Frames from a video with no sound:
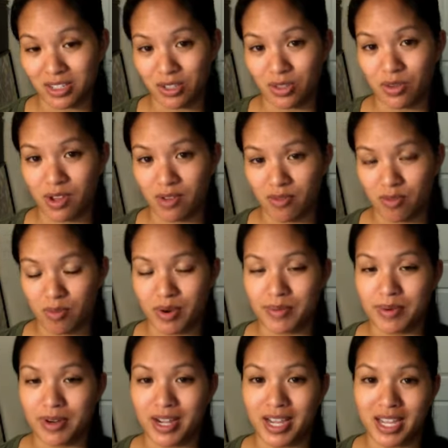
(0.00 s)
do have the
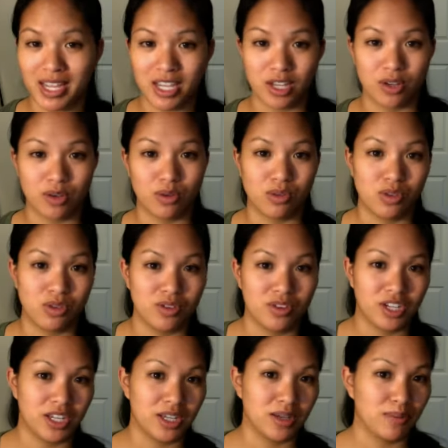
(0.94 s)
primer, I can go to the
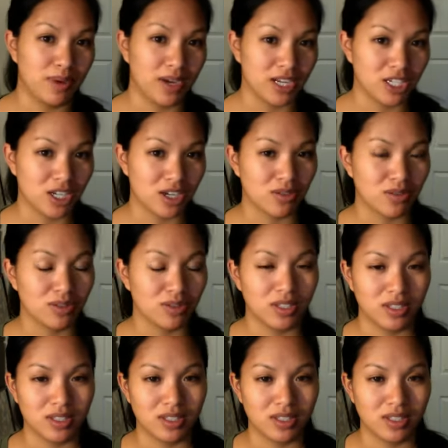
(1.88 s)
cheap eyeshadows.